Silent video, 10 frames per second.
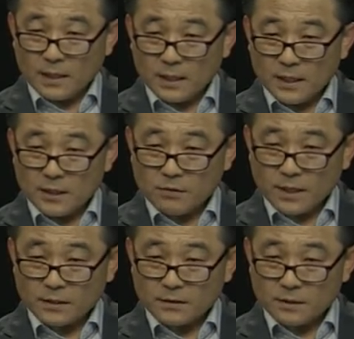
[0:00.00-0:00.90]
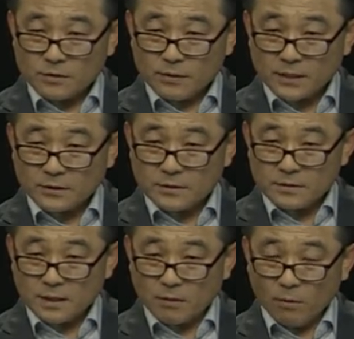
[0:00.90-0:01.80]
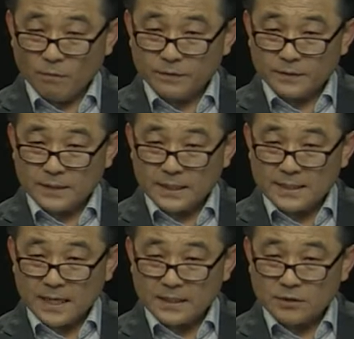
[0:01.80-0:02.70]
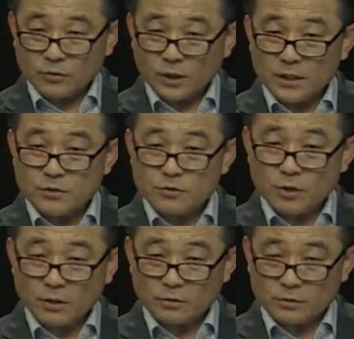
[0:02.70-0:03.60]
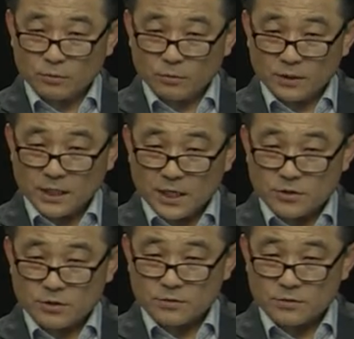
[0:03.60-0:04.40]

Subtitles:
interactions are often intended to instruct or teach.